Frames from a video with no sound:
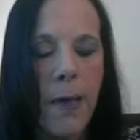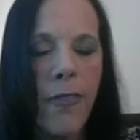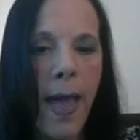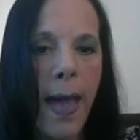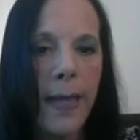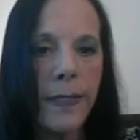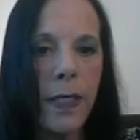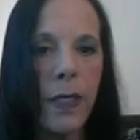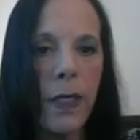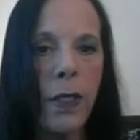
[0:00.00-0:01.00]

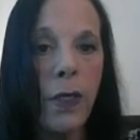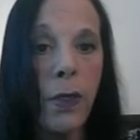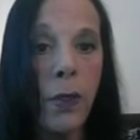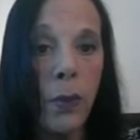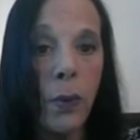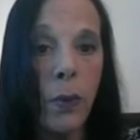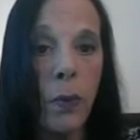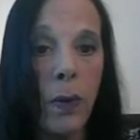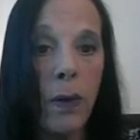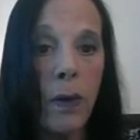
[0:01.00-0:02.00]
that
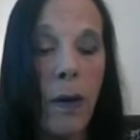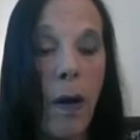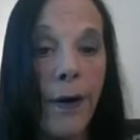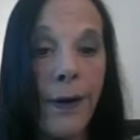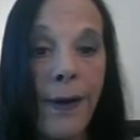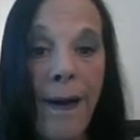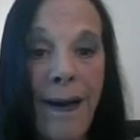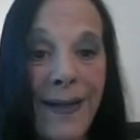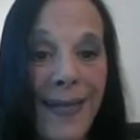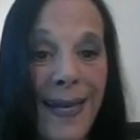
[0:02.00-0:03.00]
you are
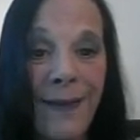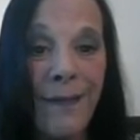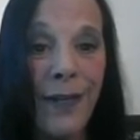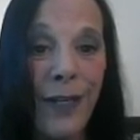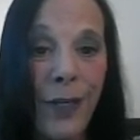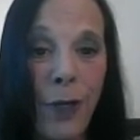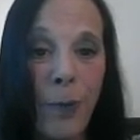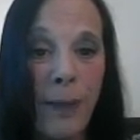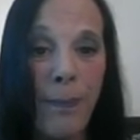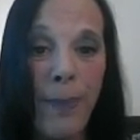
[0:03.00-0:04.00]
not even a
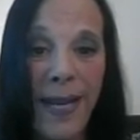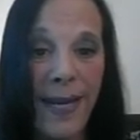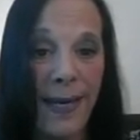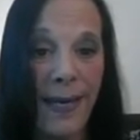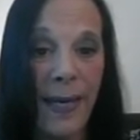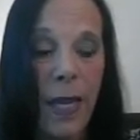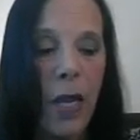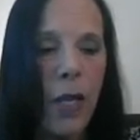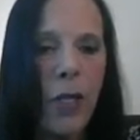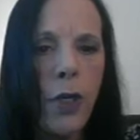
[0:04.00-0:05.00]
human being.
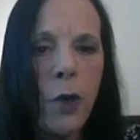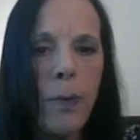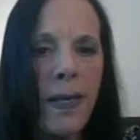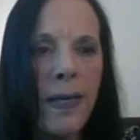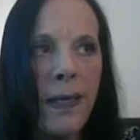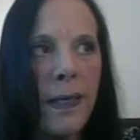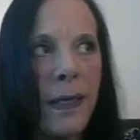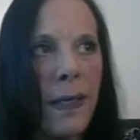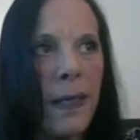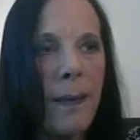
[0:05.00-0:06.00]
Human
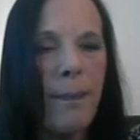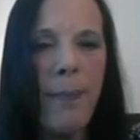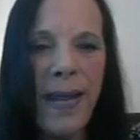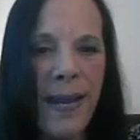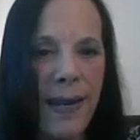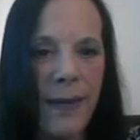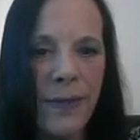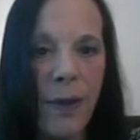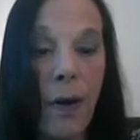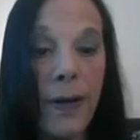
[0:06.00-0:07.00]

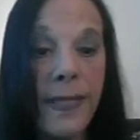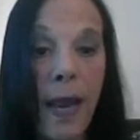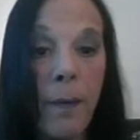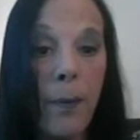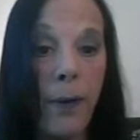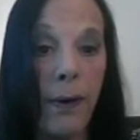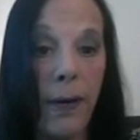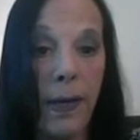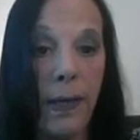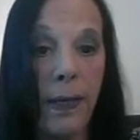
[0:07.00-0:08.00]
beings are
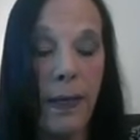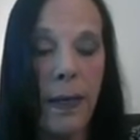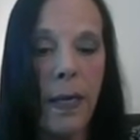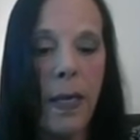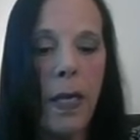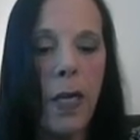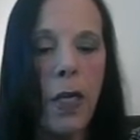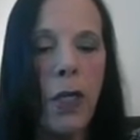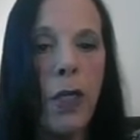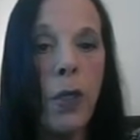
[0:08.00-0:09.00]
temporary.
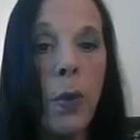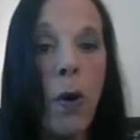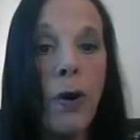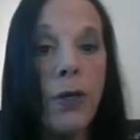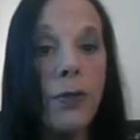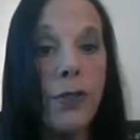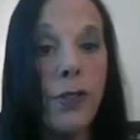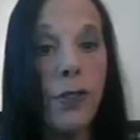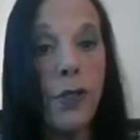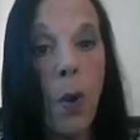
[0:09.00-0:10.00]
You are your
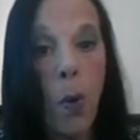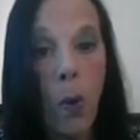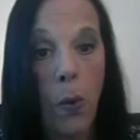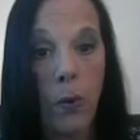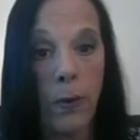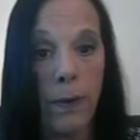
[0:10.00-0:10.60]
soul.